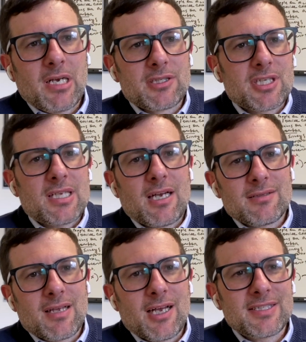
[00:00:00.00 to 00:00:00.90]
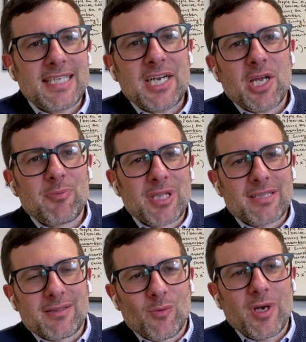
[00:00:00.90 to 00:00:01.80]
I'll set it up
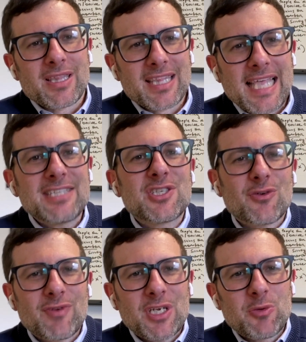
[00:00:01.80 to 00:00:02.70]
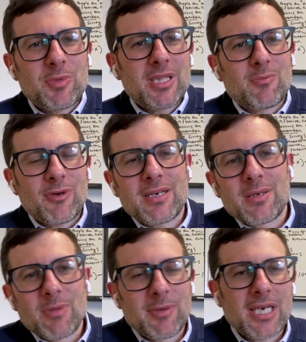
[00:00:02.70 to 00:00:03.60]
like what led to Recoup, and then
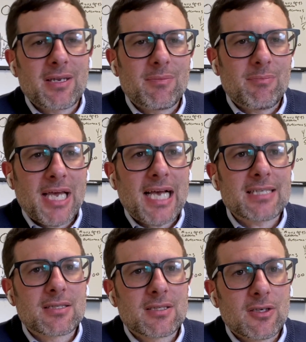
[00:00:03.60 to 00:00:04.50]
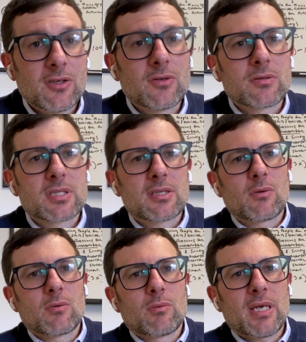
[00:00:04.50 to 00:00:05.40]
Brandon, maybe I can pass it to you.
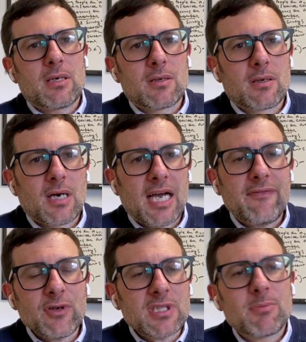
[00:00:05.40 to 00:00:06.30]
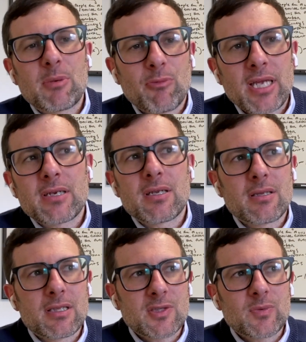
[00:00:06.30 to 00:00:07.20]
So when I first met Brandon,
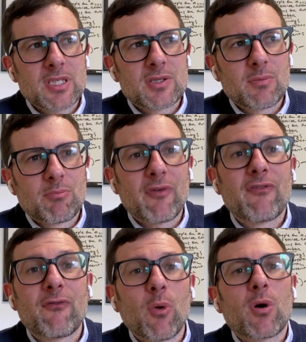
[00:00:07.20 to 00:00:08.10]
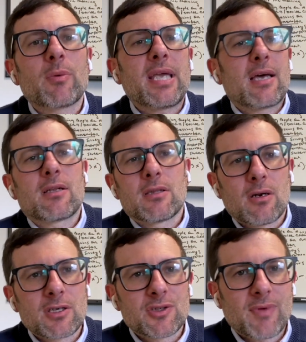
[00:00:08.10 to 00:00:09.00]
this was before we had a
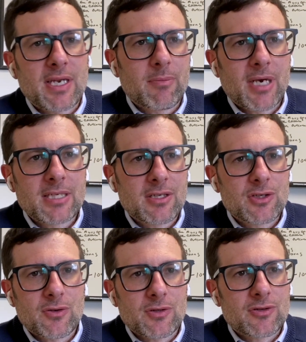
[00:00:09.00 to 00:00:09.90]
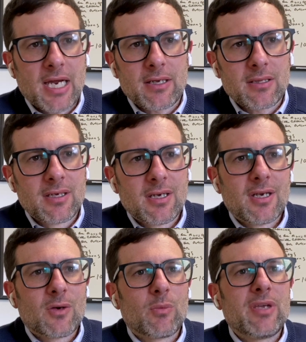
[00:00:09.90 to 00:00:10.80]
large randomized control trial.
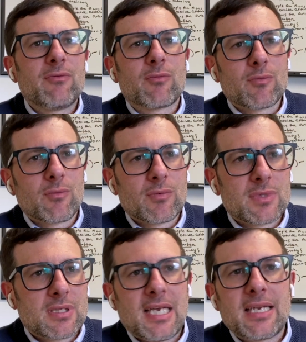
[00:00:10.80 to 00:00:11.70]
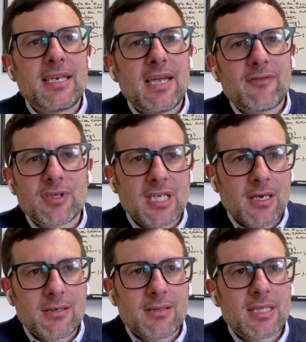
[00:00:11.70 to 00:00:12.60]
We had never
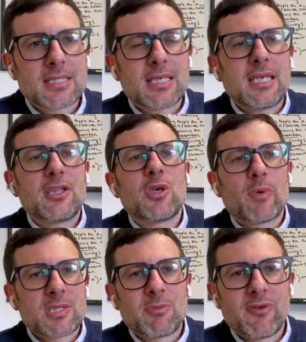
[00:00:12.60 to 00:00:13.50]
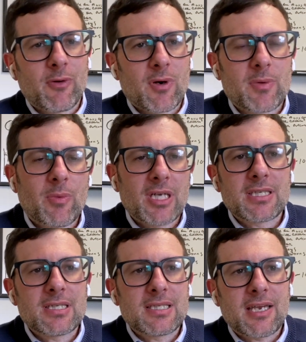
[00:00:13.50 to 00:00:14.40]
done this in the US before. We
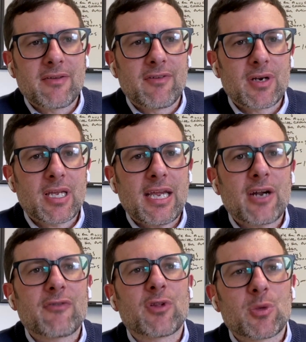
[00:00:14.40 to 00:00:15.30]
wanted to take a very careful